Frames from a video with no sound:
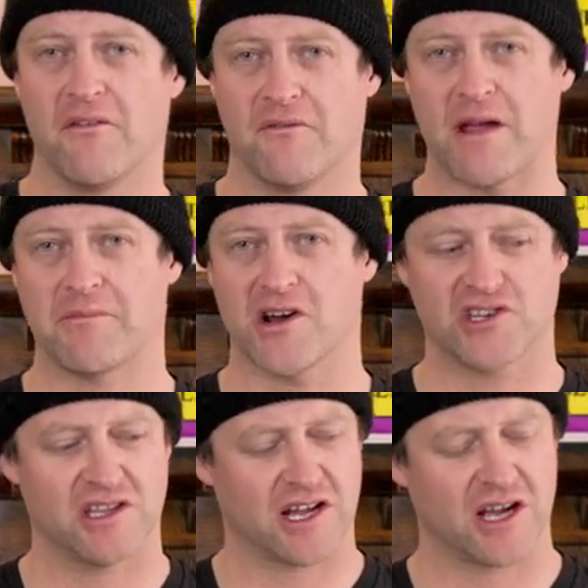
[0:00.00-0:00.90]

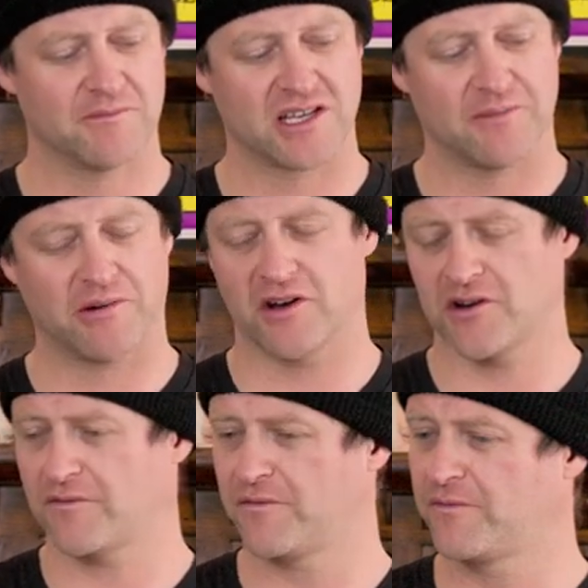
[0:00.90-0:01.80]
vibration that comes up
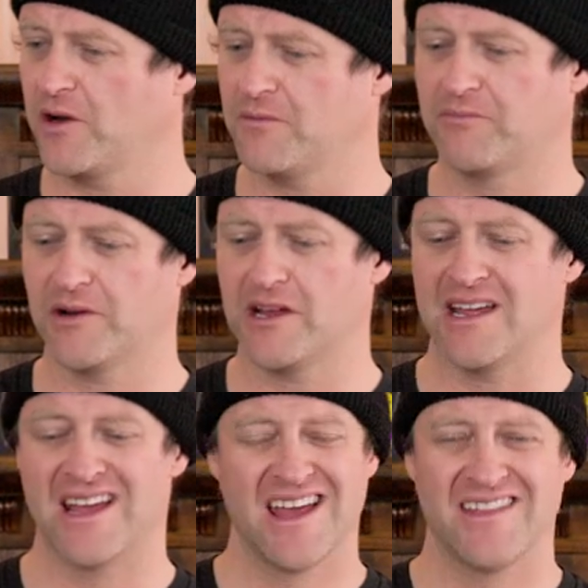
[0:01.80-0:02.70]
underfoot, but
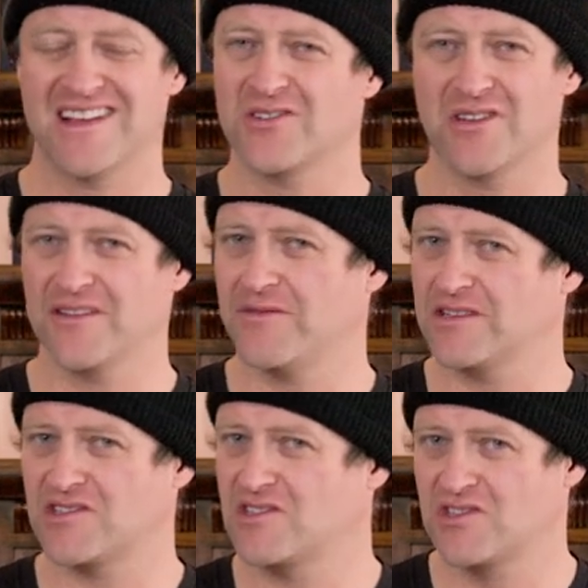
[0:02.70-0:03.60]
that's only if it's
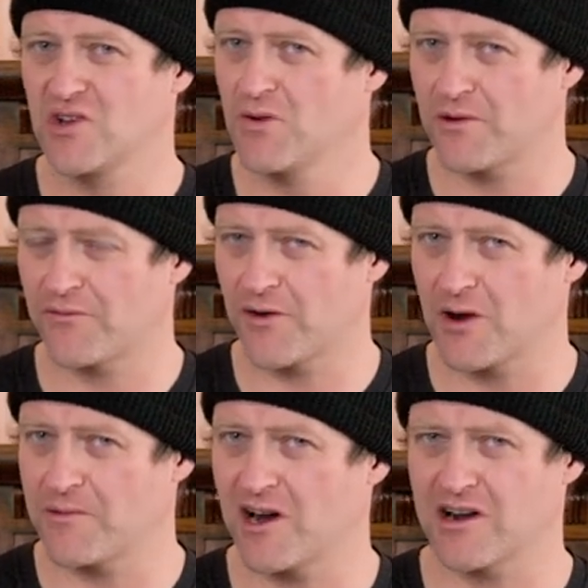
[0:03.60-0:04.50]
super
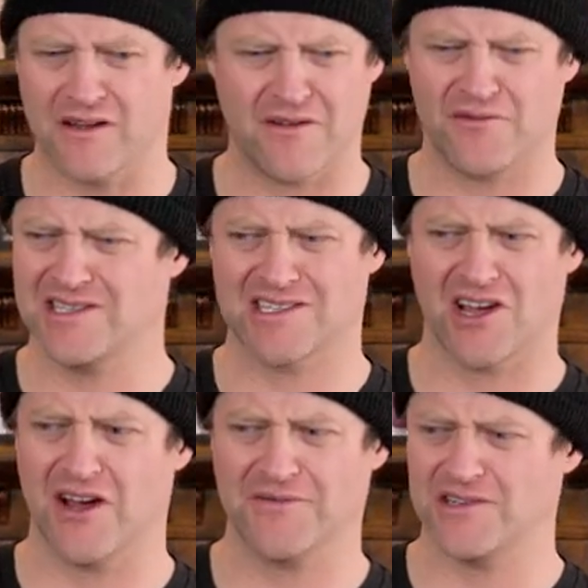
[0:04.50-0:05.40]
firm and hard. If it's
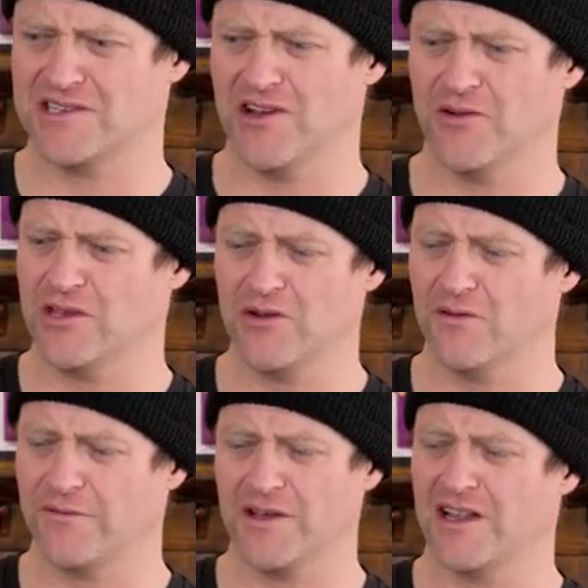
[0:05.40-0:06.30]
softer snow, you
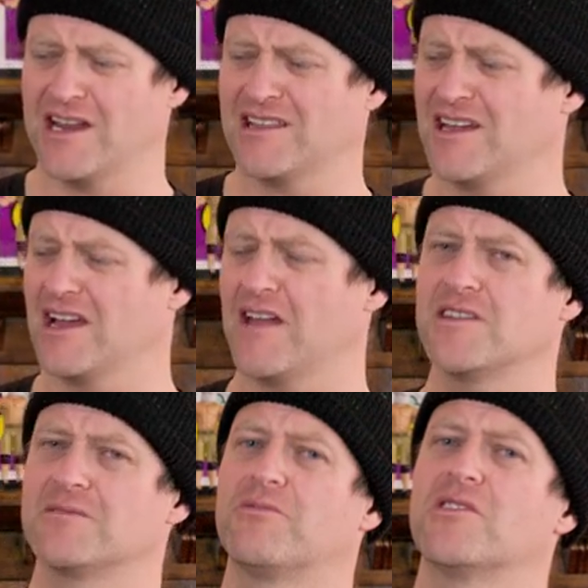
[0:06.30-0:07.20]
don't feel anything, and
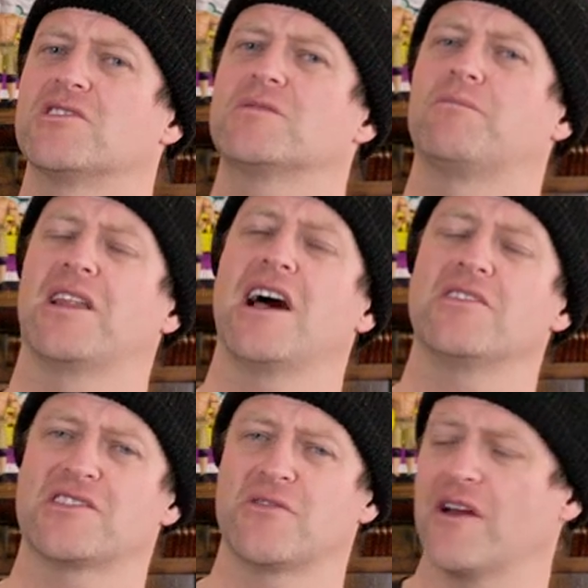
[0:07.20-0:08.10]
this board just
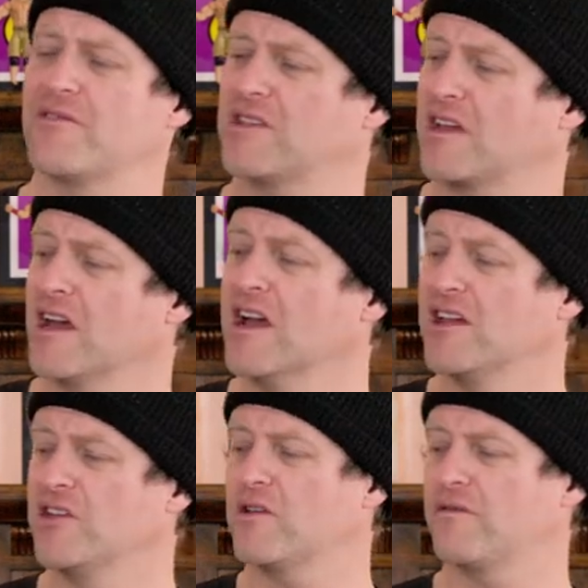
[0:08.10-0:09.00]
plows through everything.
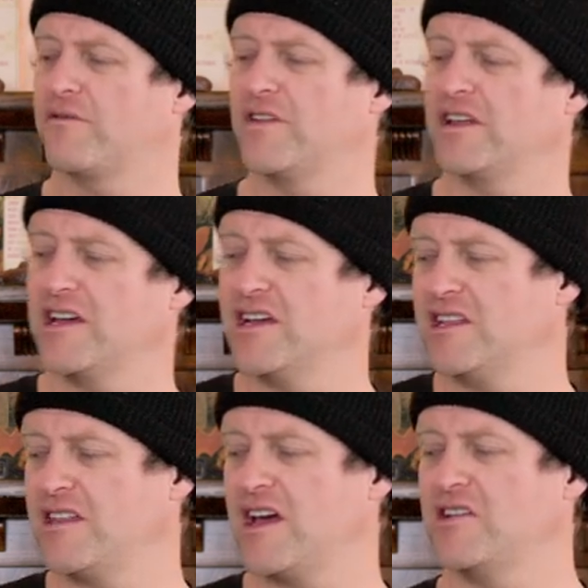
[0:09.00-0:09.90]
You can feel it
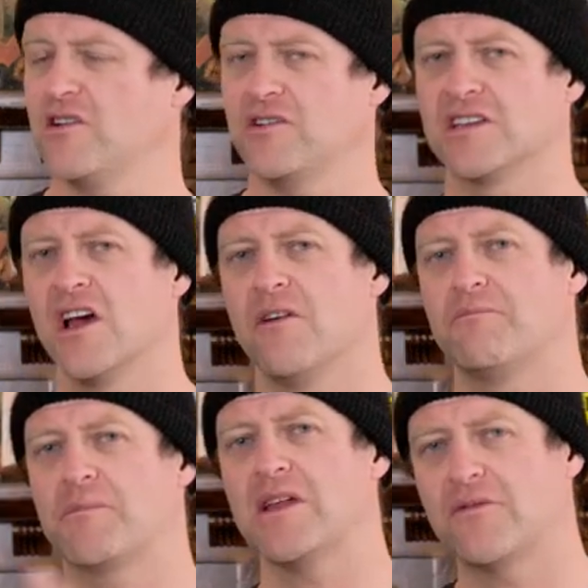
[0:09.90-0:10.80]
hitting that nose,
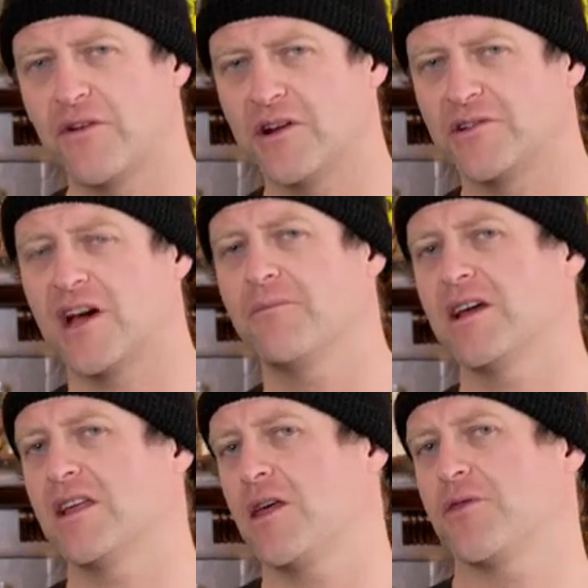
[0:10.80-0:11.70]
being funneled out by
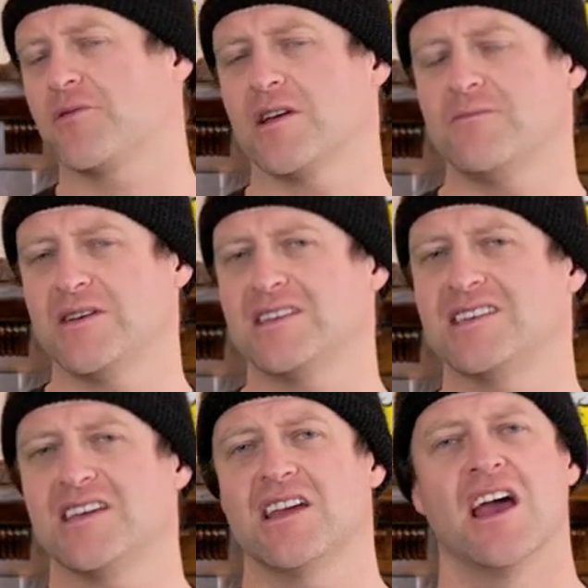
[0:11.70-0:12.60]
that
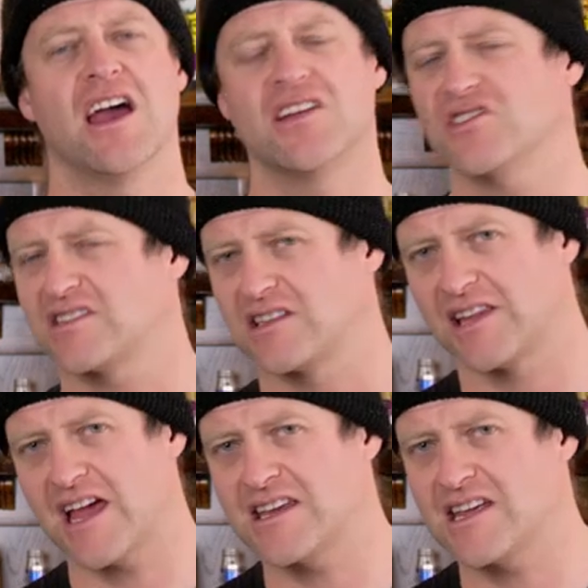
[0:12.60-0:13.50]
3BT, and just
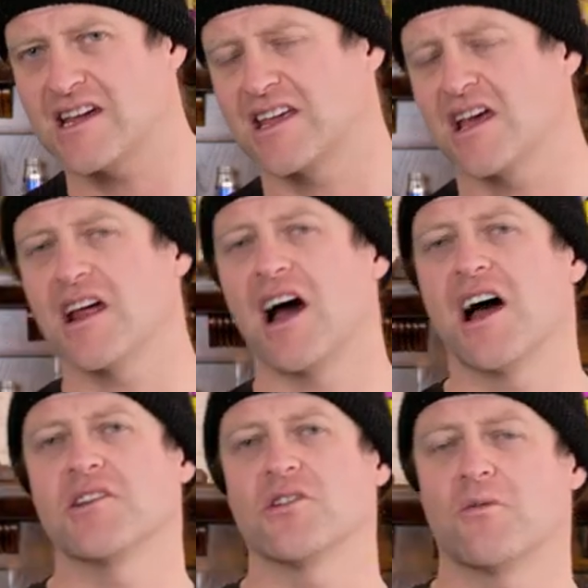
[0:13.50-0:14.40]
letting you get
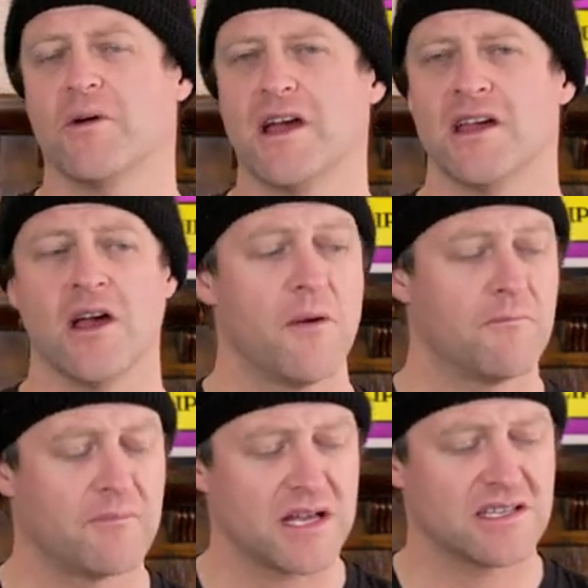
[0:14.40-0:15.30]
on your way.
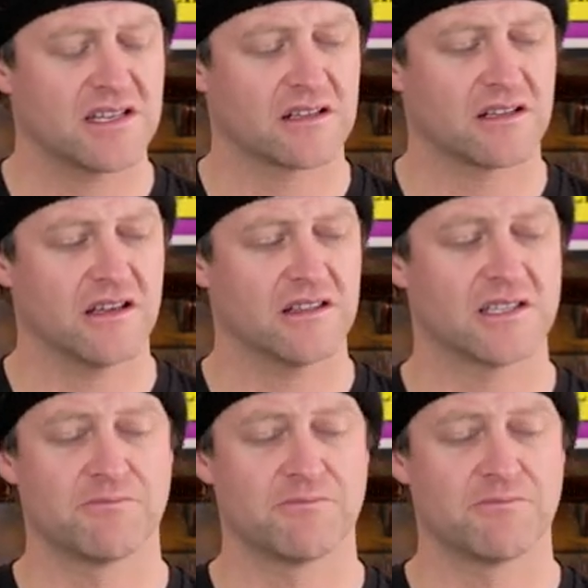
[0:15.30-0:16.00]
Basically, this